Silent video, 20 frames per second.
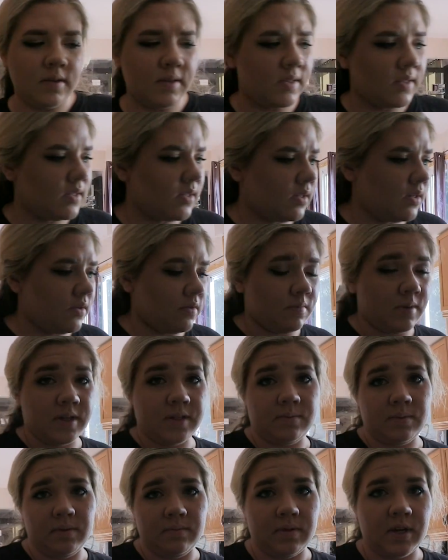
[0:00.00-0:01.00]
this isn't in the
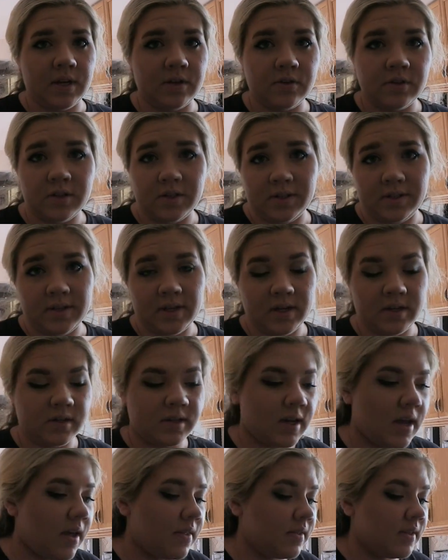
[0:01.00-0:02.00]
recipe, but I just decided
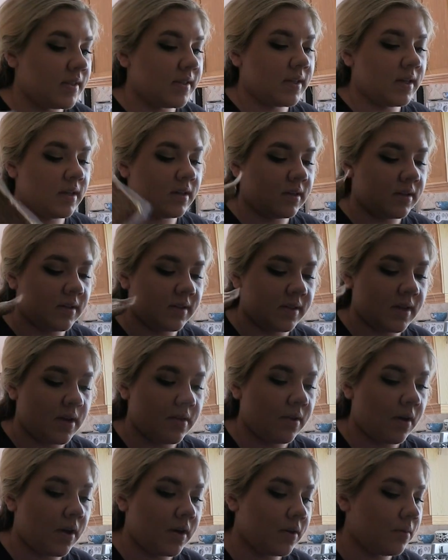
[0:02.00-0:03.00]
to add this in because I
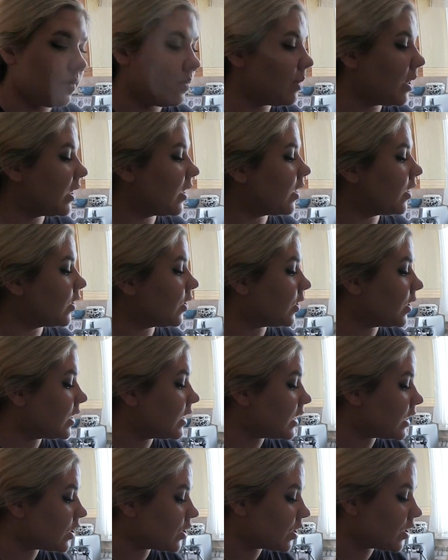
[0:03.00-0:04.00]
thought it would make a good
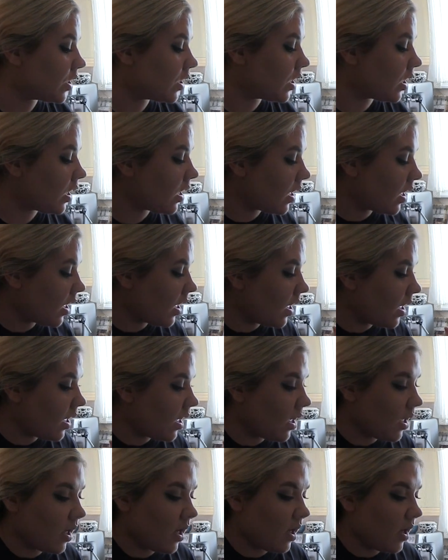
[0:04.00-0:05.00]
addition.
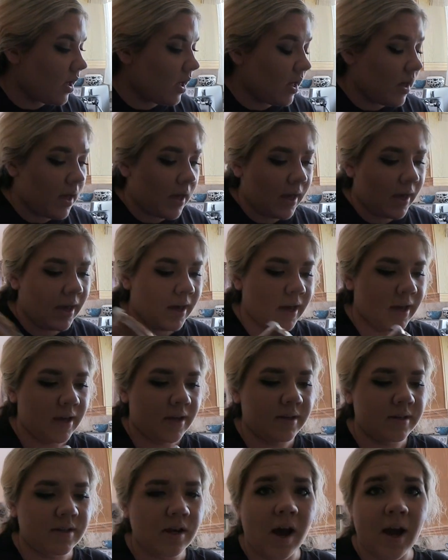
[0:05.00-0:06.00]

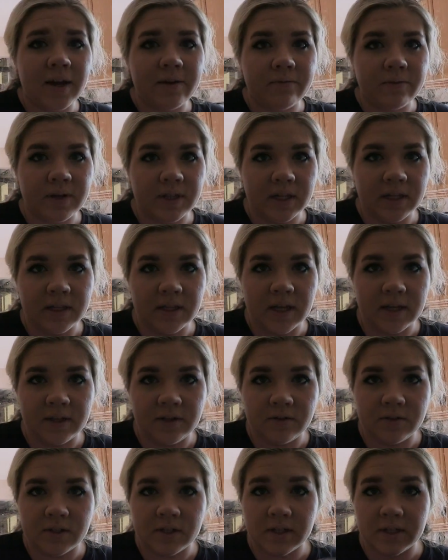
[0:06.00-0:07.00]
And I really
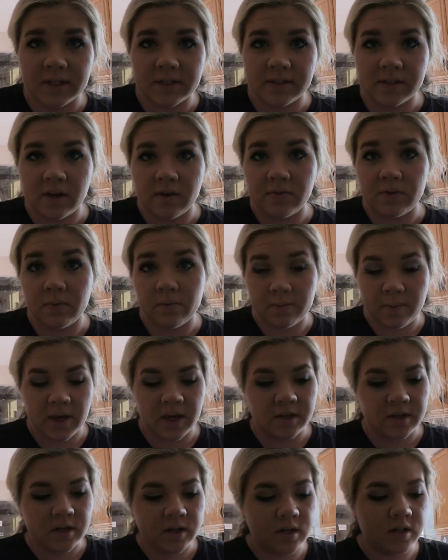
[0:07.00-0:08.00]
used to like stuffing
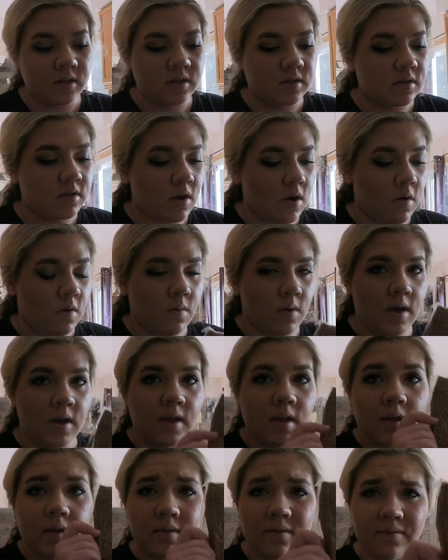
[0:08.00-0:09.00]
bacon in it, so
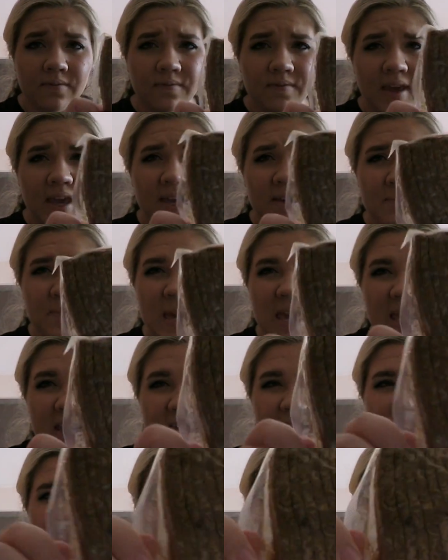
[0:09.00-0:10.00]
fake
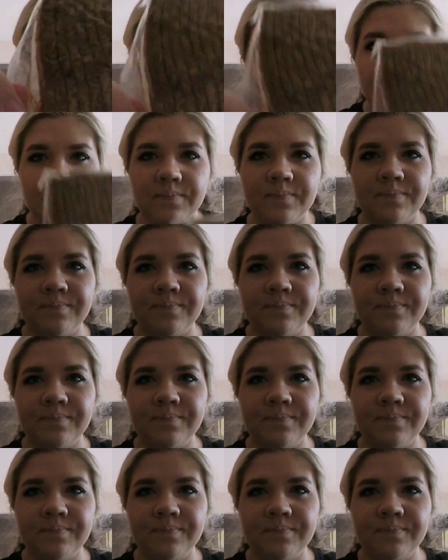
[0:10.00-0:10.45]
bacon.